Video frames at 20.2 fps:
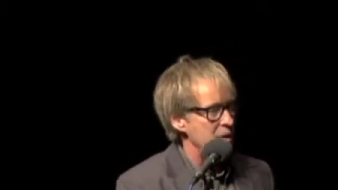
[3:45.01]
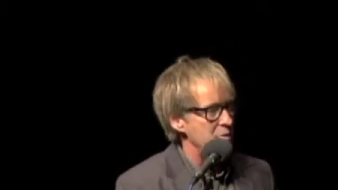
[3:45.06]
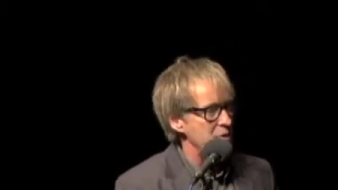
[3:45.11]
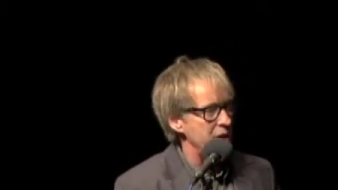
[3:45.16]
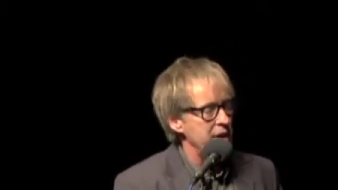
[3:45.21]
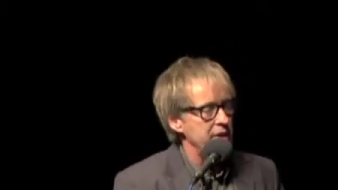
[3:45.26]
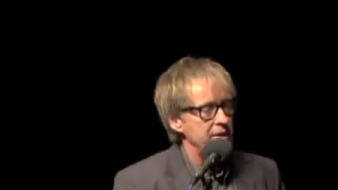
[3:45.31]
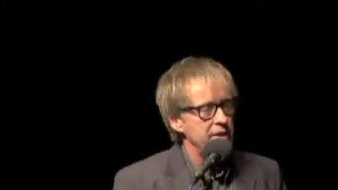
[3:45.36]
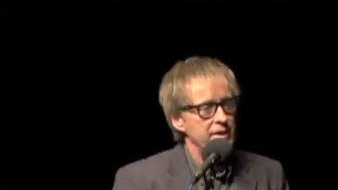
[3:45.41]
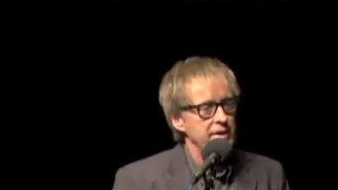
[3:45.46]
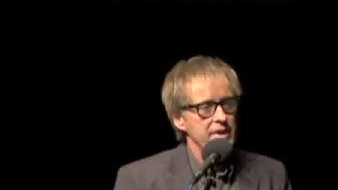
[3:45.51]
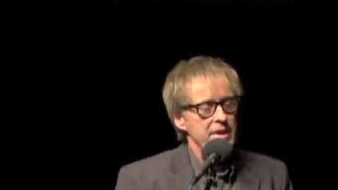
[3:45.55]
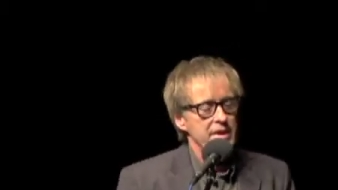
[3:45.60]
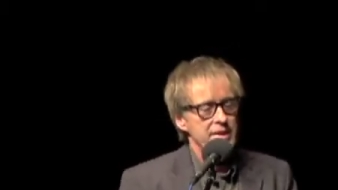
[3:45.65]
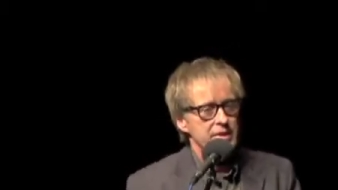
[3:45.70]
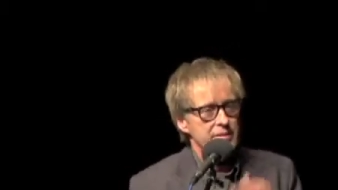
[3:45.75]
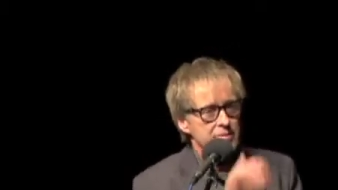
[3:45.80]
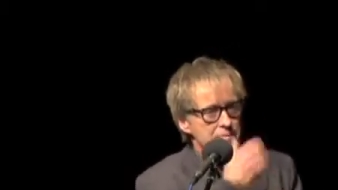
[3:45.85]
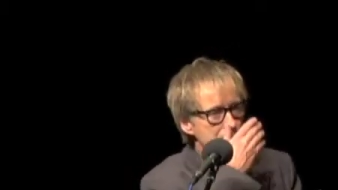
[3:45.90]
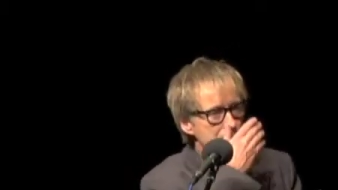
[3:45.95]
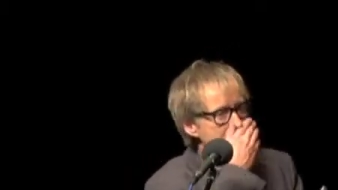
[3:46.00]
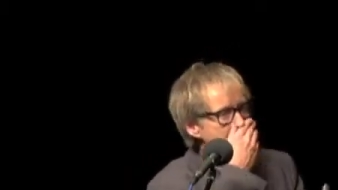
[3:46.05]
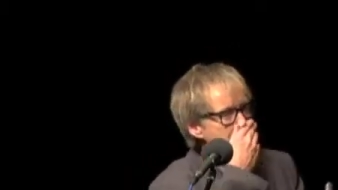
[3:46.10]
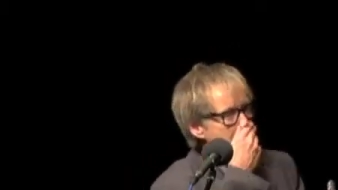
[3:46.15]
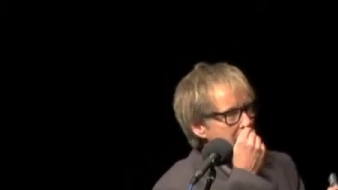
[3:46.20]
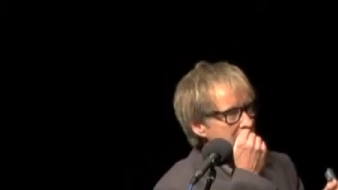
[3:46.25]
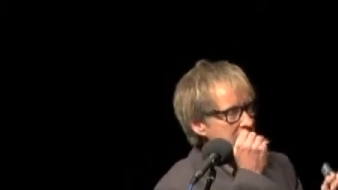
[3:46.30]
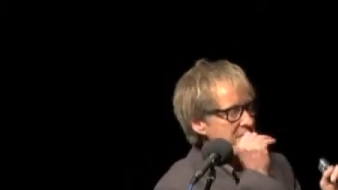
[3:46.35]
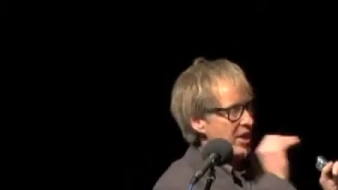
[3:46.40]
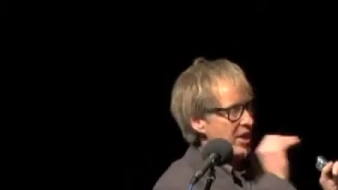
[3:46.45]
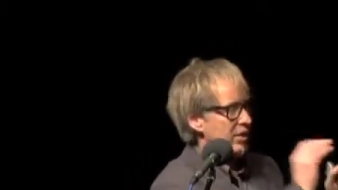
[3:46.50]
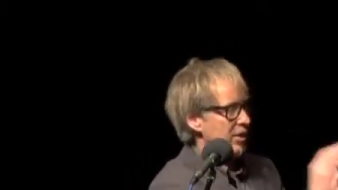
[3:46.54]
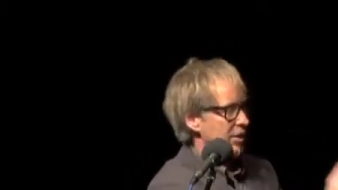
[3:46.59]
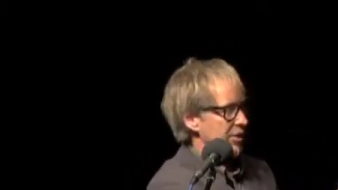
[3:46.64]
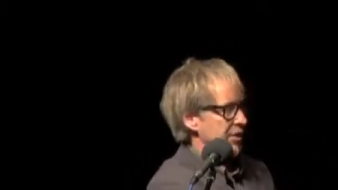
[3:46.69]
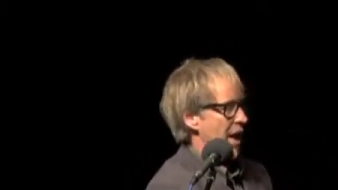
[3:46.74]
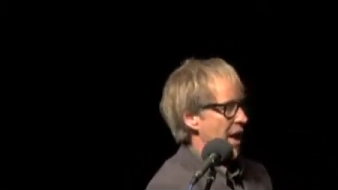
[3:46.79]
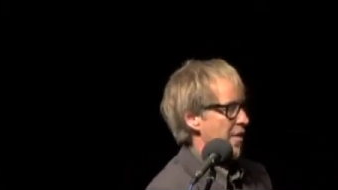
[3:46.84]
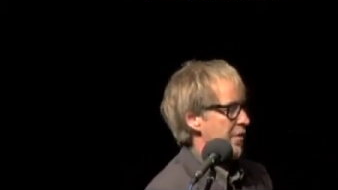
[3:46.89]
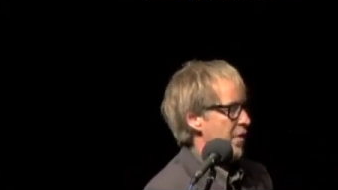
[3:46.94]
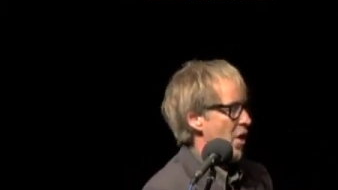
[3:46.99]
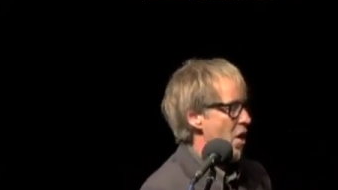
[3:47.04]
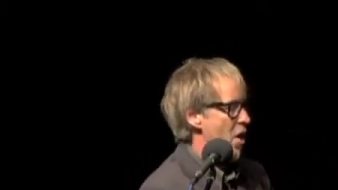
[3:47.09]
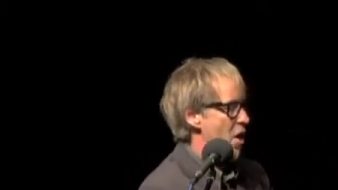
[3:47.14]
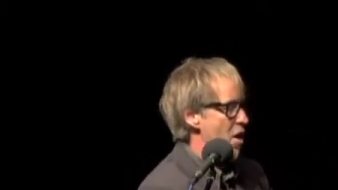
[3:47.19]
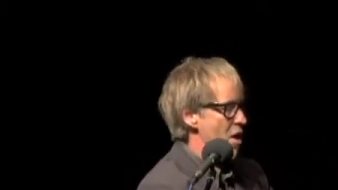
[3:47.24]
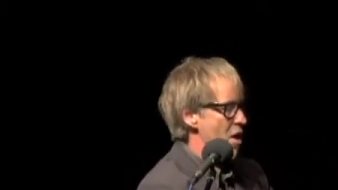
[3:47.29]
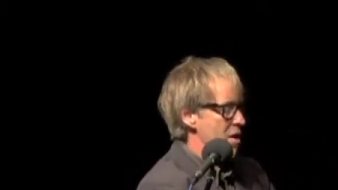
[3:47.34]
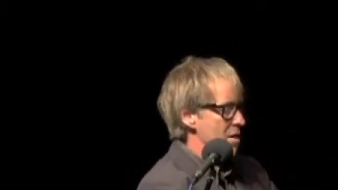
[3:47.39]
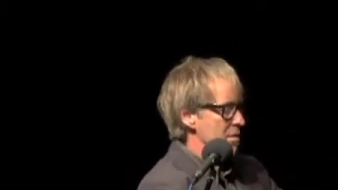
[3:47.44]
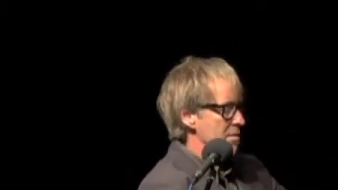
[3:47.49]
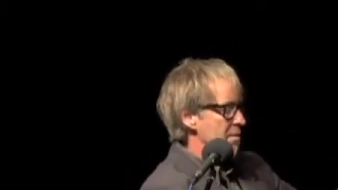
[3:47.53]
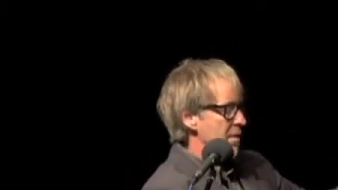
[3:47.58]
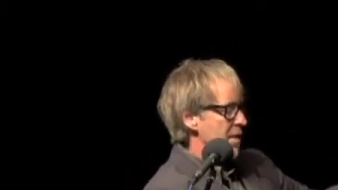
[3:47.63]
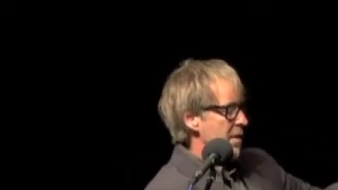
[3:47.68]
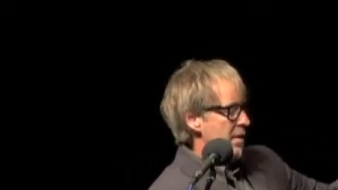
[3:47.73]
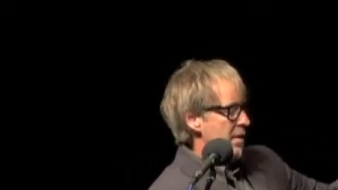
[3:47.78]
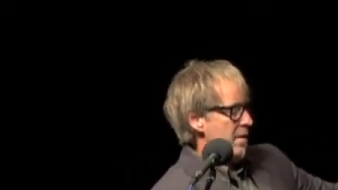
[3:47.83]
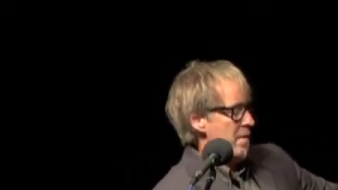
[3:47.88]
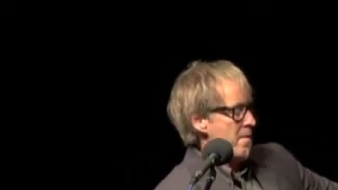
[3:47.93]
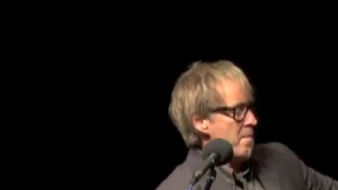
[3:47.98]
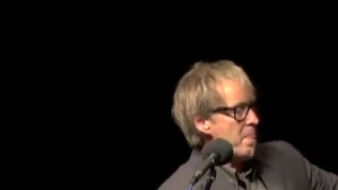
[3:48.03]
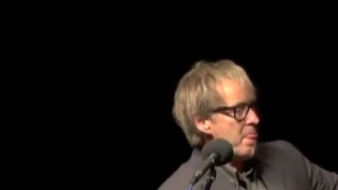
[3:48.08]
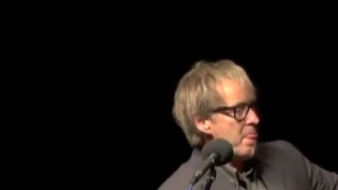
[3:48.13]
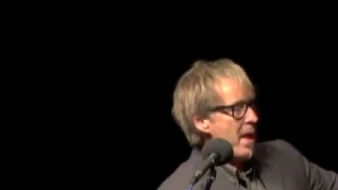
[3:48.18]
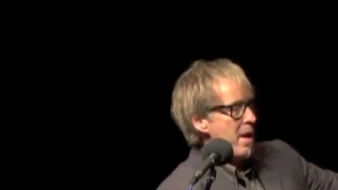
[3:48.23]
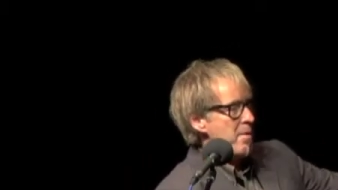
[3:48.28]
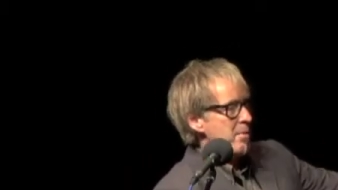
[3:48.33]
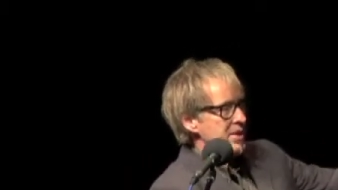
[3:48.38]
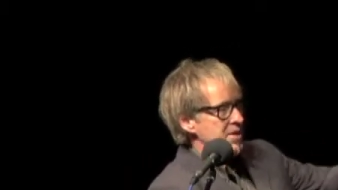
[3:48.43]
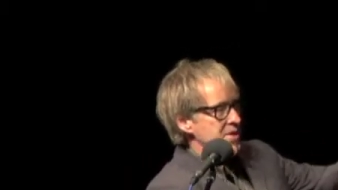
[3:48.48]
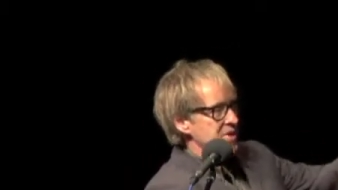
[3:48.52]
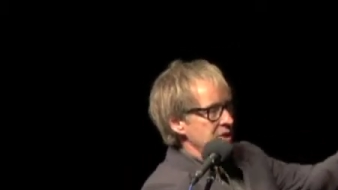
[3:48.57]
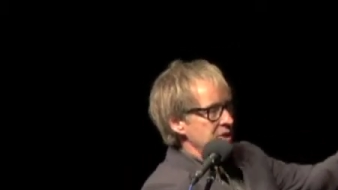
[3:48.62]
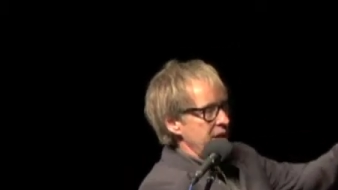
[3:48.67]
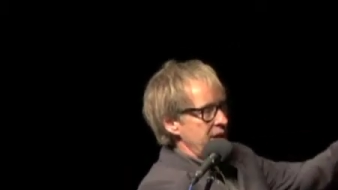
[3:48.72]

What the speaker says: And as they look down the hall, they would